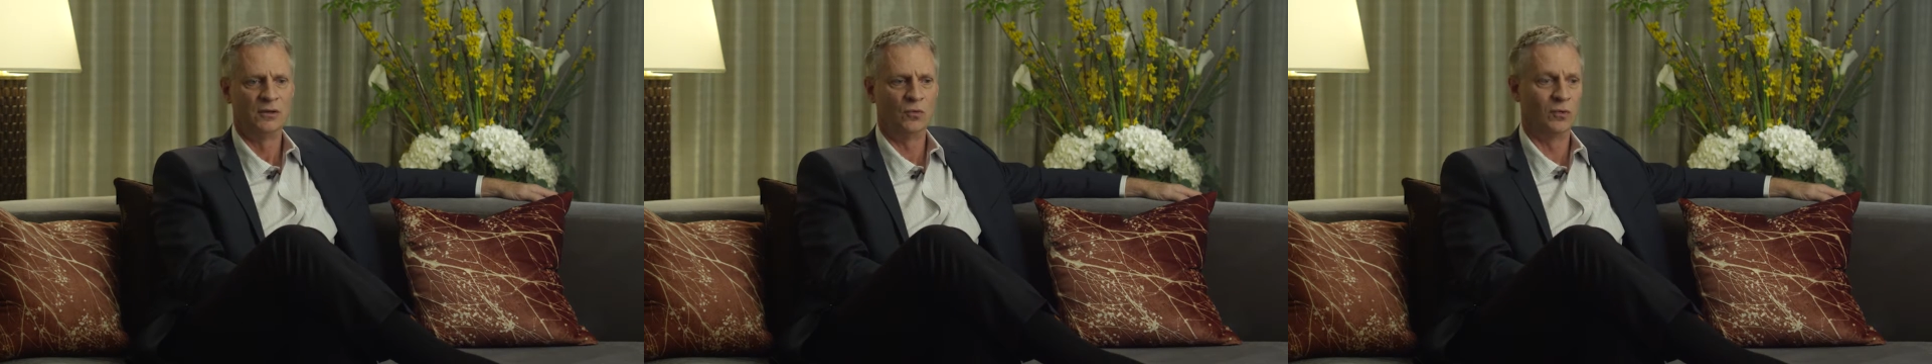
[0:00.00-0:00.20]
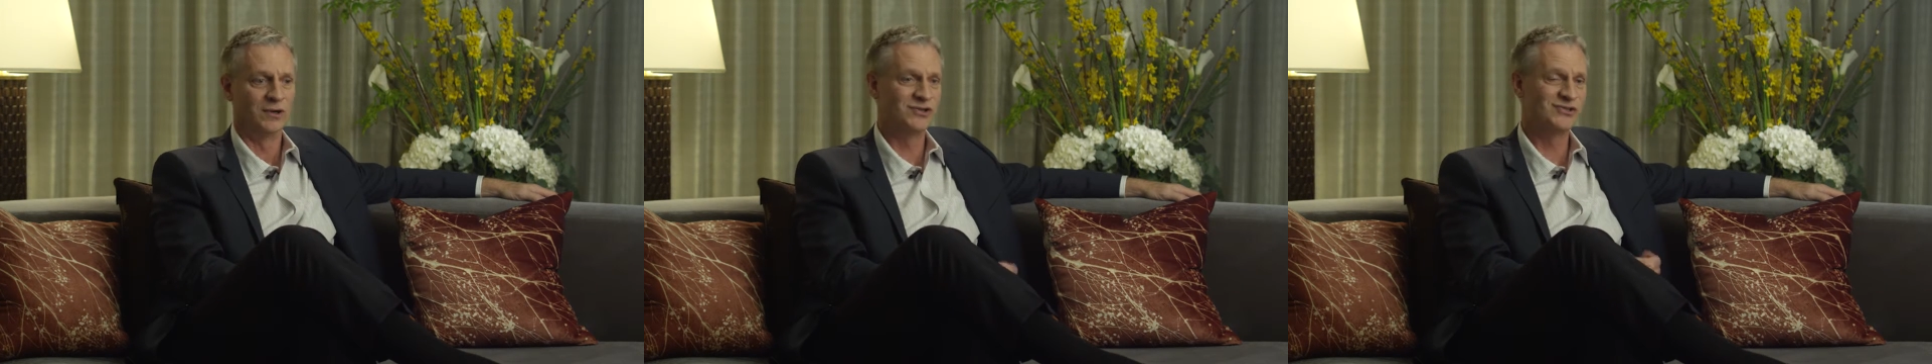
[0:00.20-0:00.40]

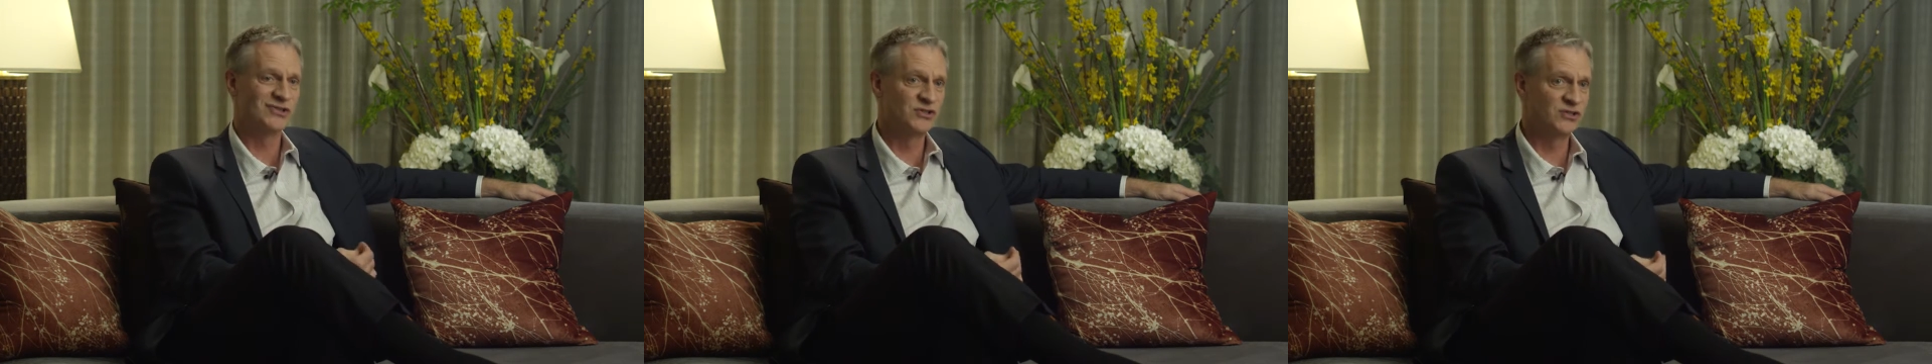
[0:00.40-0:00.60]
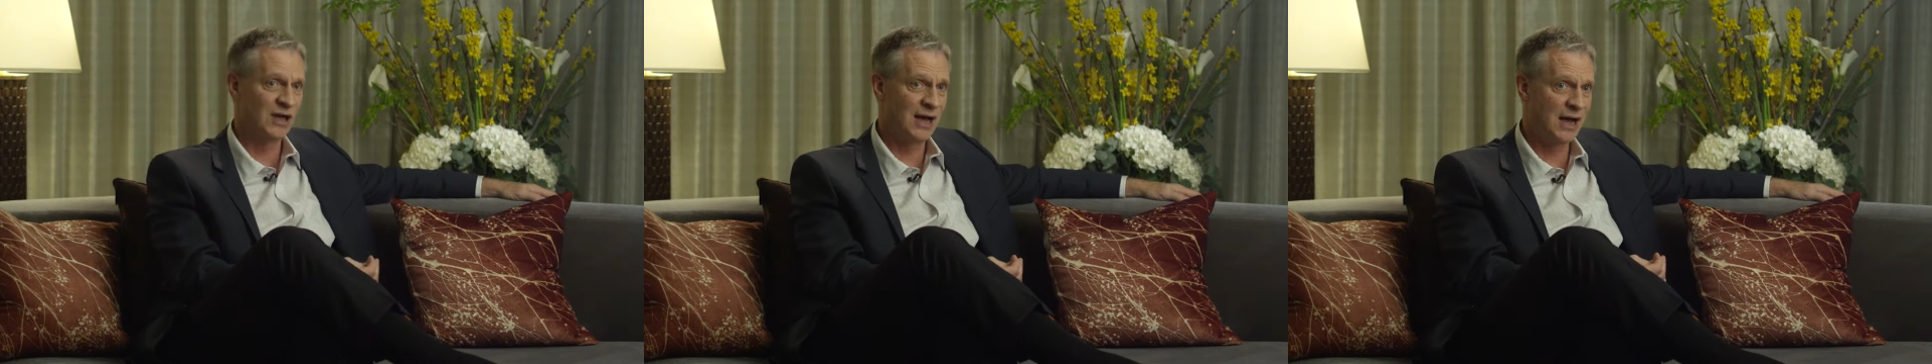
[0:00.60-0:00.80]
what is the
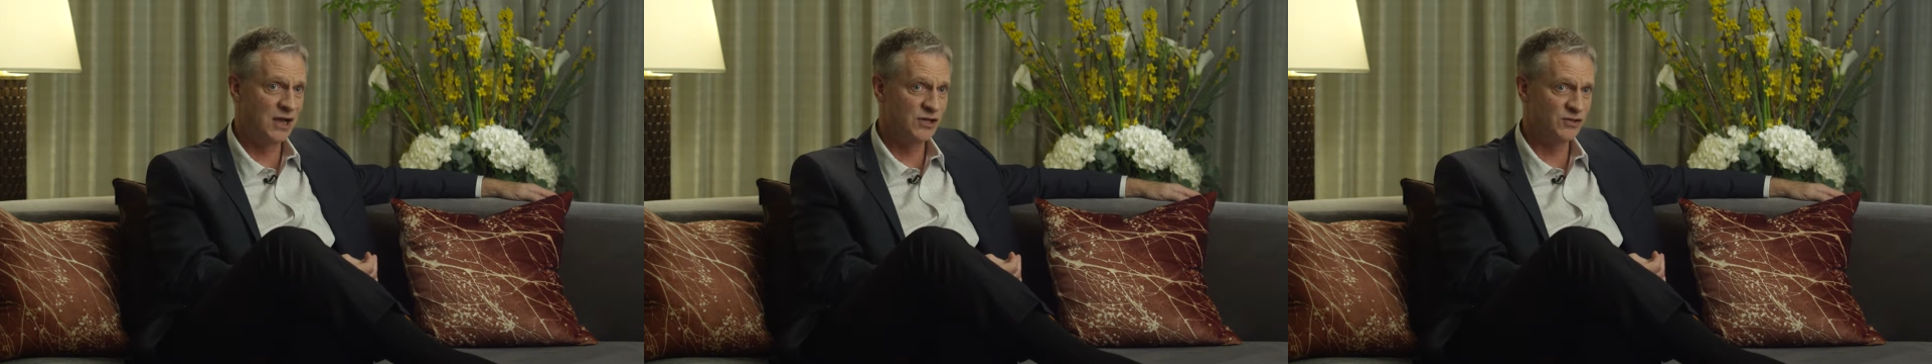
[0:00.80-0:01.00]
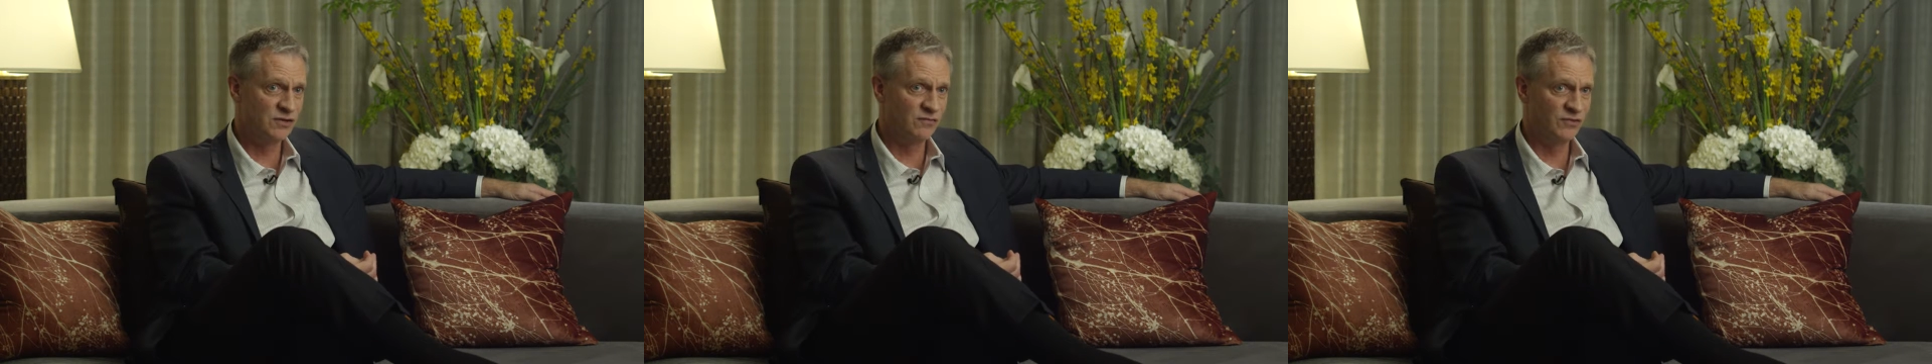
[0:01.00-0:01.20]

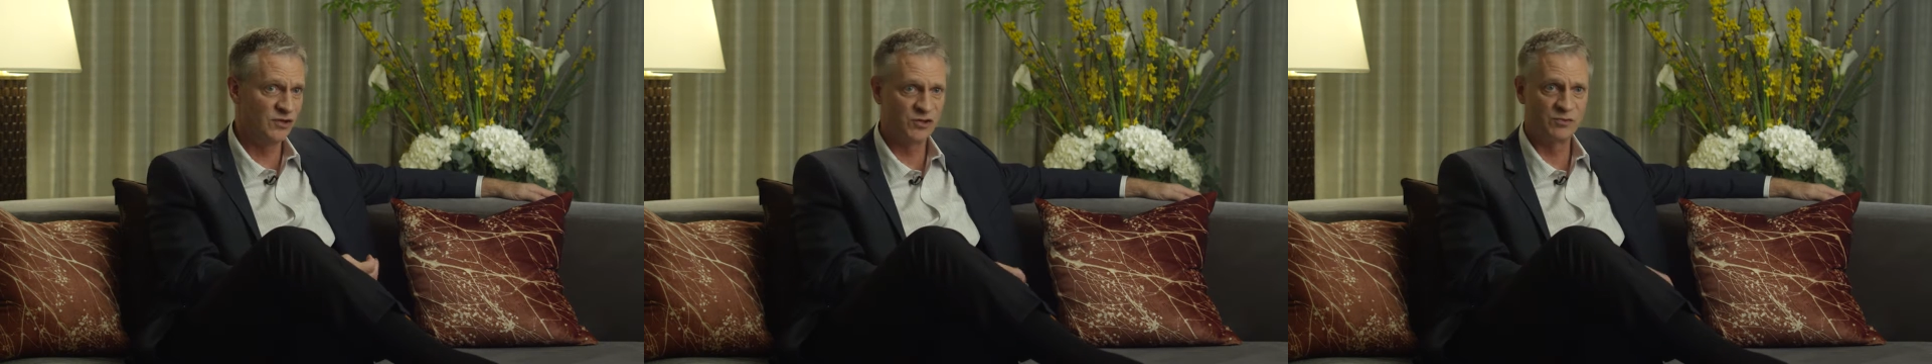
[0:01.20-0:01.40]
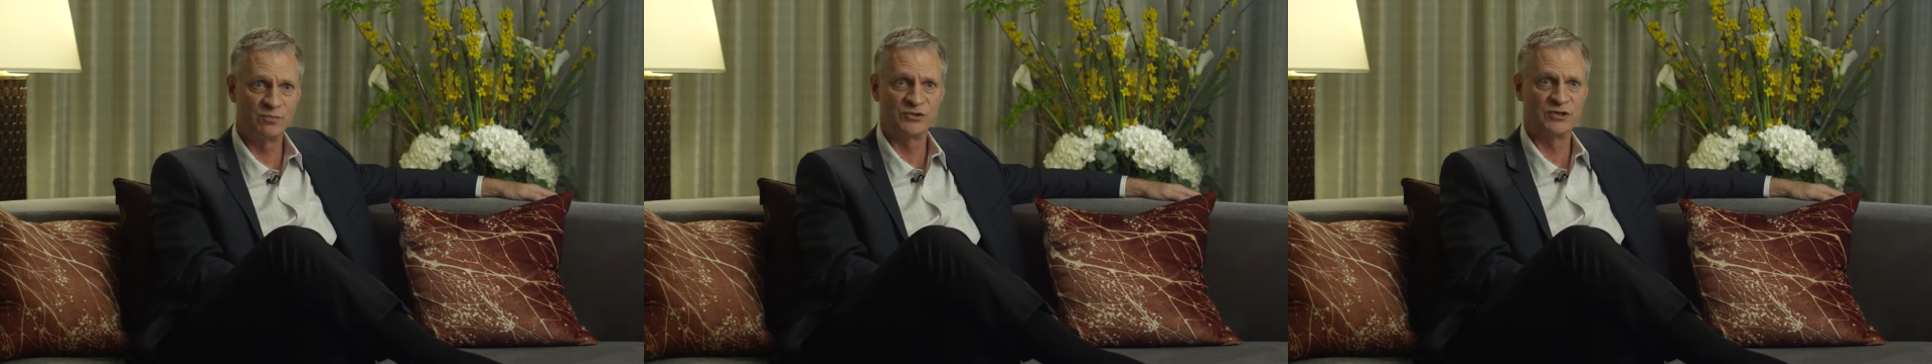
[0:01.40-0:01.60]
size of
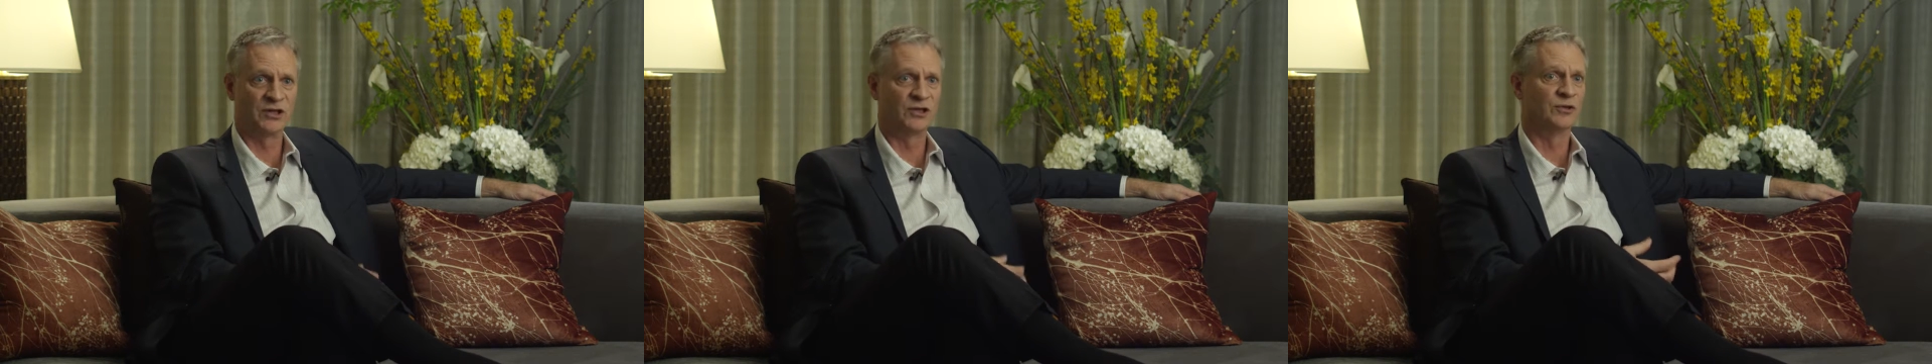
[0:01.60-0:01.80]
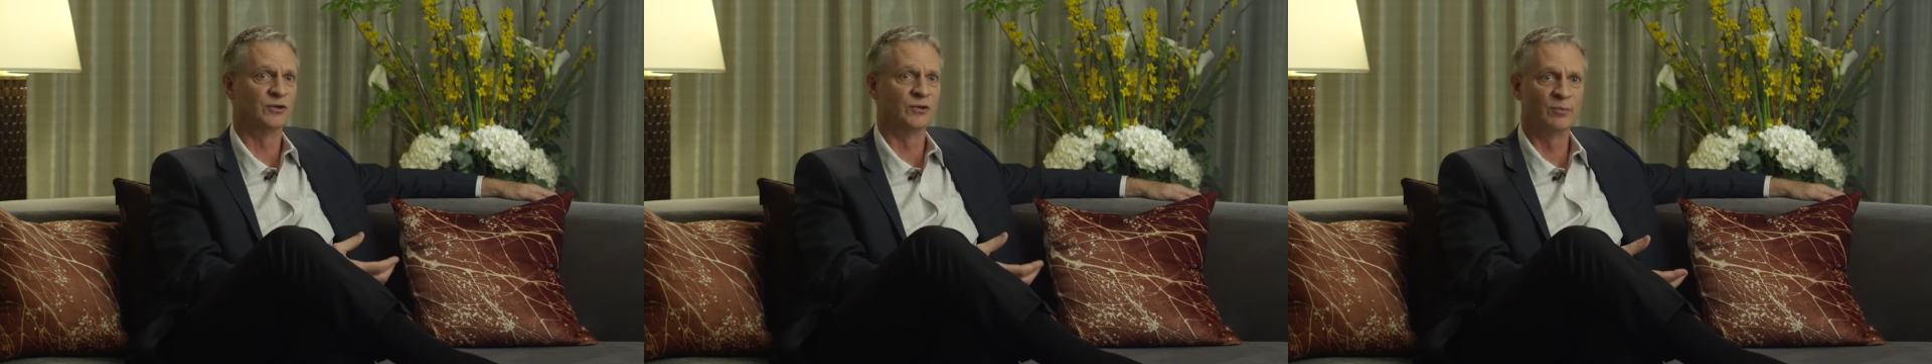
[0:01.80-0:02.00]
this
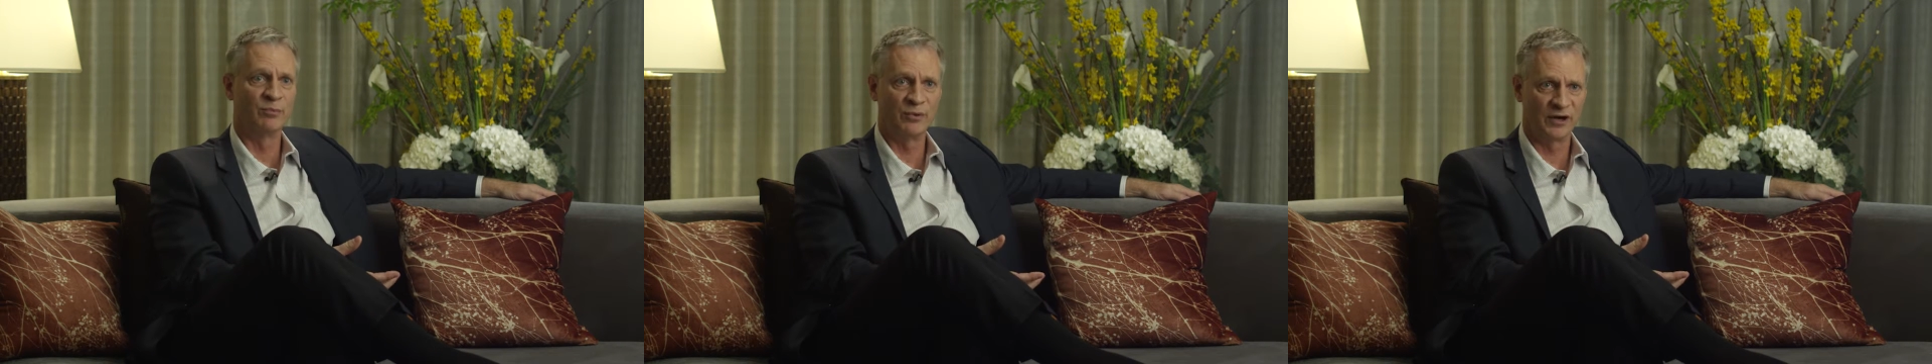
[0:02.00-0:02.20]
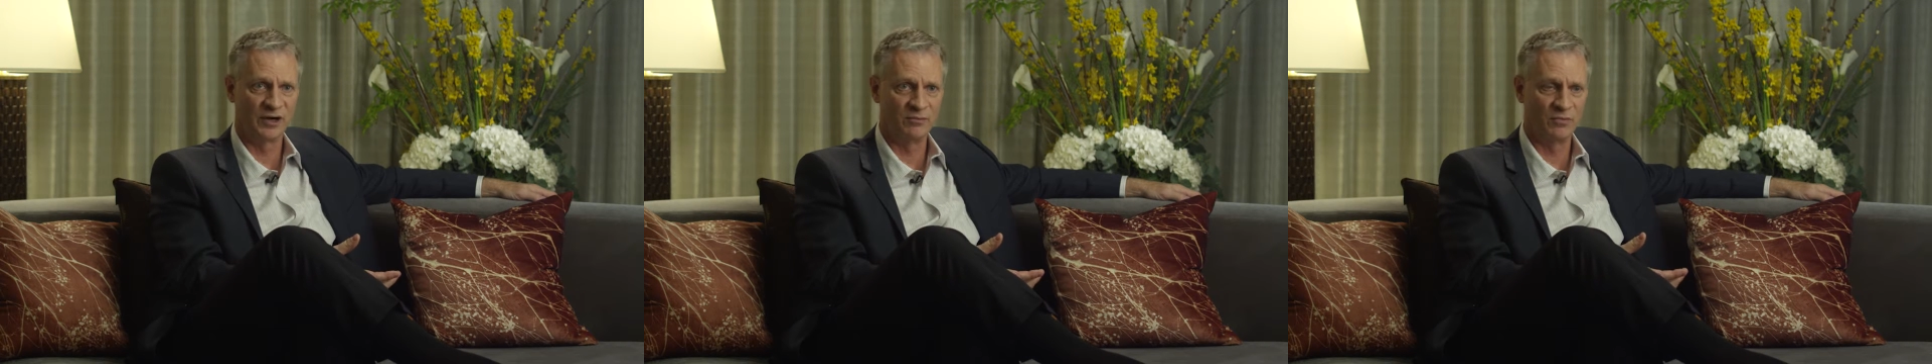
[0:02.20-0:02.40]
particular
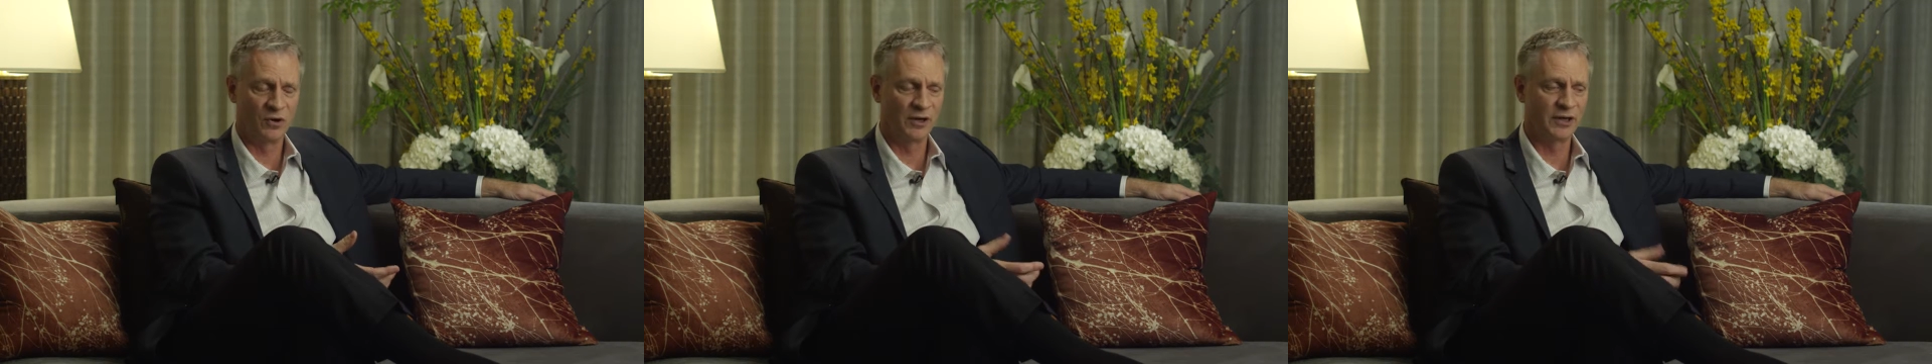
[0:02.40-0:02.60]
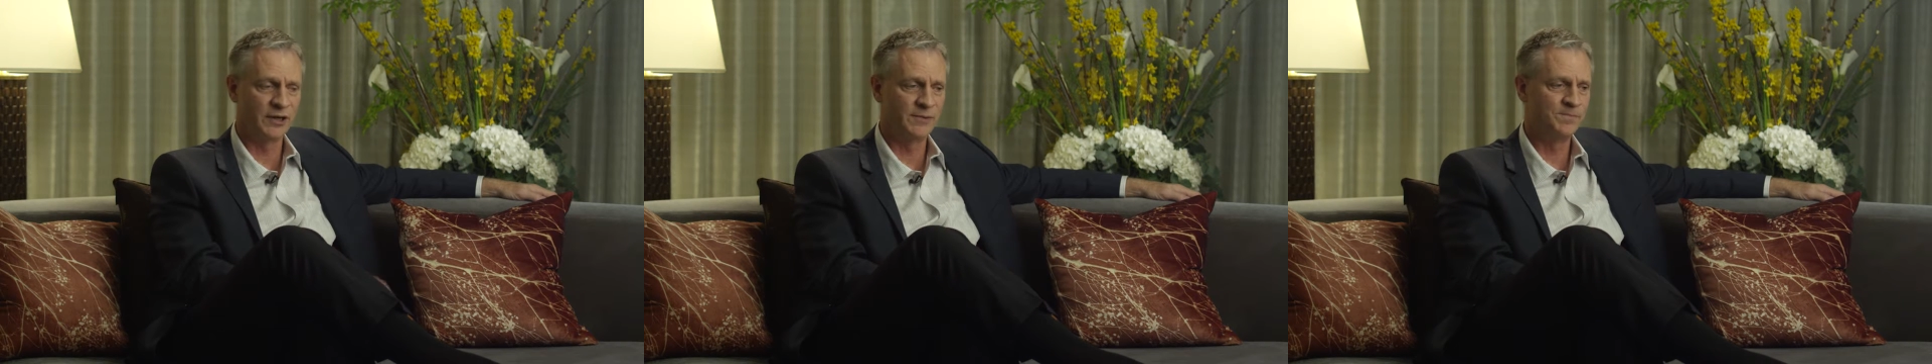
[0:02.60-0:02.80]
product
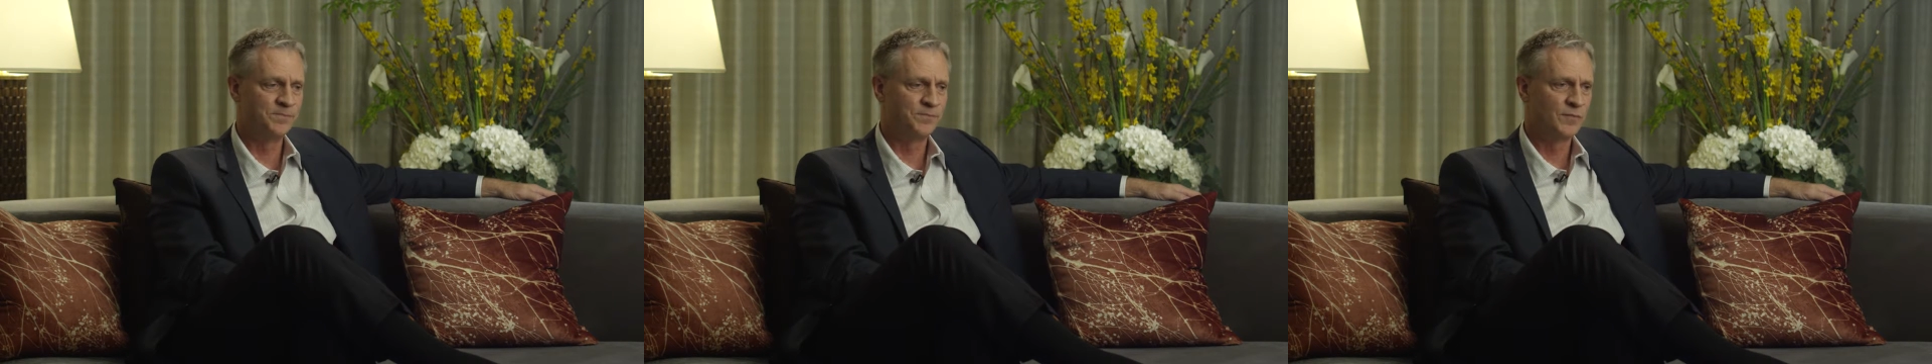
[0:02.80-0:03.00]
market?